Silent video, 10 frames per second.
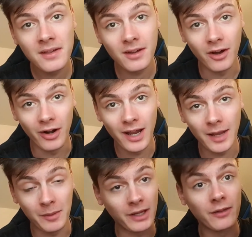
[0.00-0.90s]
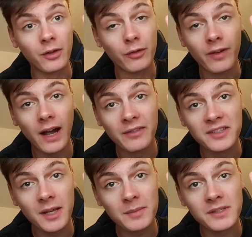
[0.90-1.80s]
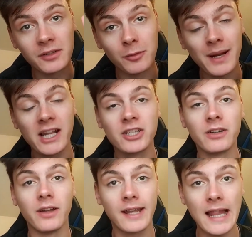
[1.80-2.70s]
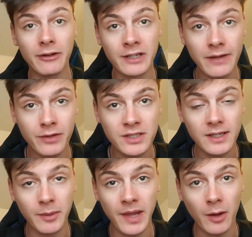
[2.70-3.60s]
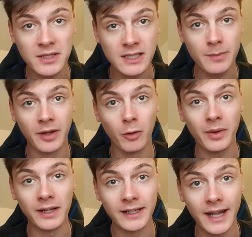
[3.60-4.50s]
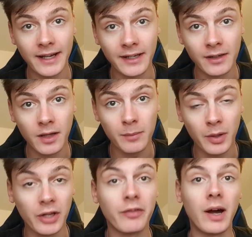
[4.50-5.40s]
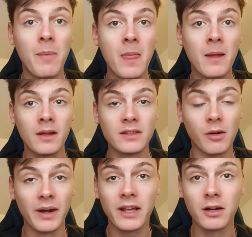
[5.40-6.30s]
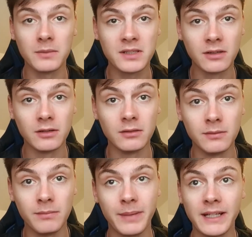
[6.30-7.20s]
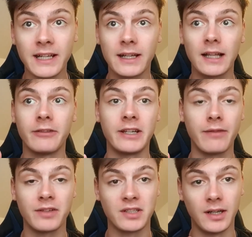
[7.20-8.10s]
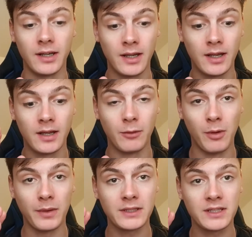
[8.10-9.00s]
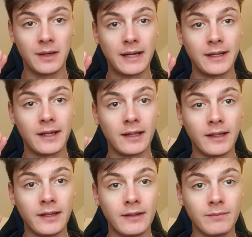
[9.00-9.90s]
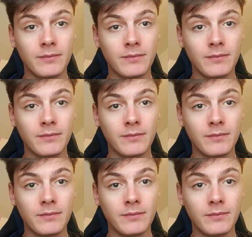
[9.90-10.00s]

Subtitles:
Alright, I'm going to give you 5 tips to managing a calorie deficit without slipping up and gaining body fat. So when it comes to being in a calorie deficit, we want to ideally